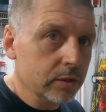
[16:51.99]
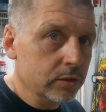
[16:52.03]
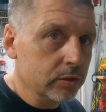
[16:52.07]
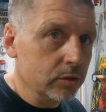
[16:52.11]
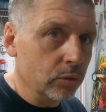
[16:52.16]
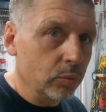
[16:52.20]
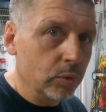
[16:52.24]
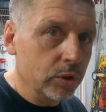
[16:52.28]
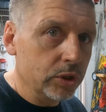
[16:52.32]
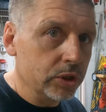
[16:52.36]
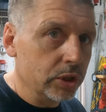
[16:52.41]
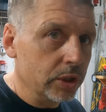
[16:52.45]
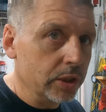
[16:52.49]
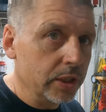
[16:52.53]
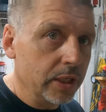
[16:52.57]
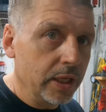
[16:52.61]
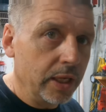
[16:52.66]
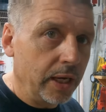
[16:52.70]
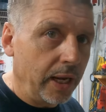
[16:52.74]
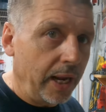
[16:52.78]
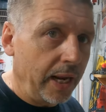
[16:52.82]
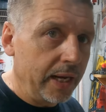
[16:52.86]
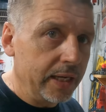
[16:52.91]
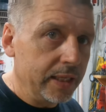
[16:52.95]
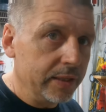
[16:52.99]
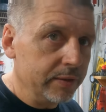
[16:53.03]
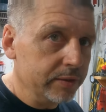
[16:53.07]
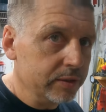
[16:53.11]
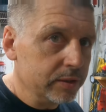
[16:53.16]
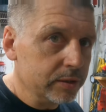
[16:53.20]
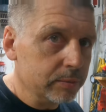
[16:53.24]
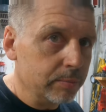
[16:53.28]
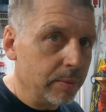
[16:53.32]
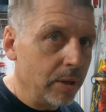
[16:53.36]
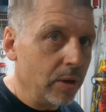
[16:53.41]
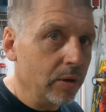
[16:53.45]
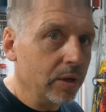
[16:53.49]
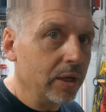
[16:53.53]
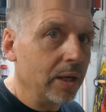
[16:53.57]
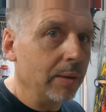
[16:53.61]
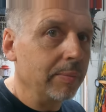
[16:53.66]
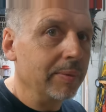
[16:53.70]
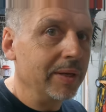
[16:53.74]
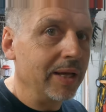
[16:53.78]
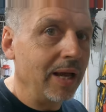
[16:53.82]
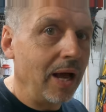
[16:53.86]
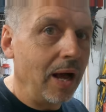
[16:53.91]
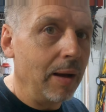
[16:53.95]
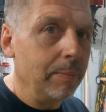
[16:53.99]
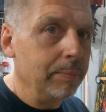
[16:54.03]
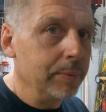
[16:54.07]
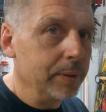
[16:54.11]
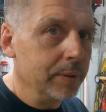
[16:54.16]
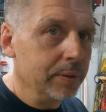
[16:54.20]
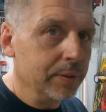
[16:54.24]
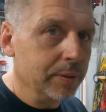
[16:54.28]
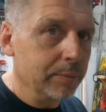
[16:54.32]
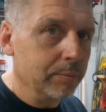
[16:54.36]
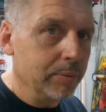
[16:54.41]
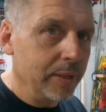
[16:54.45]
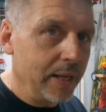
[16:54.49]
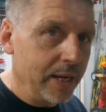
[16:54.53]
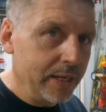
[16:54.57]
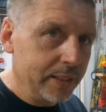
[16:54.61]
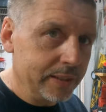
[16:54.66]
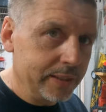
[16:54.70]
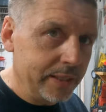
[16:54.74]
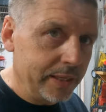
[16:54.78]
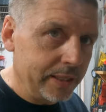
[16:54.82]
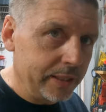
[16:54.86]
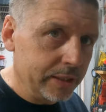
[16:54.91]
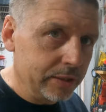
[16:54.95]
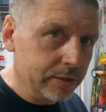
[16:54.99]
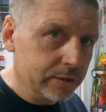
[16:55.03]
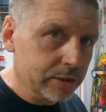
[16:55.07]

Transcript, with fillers: So we shouldn't get any smell coming up out of the black tank.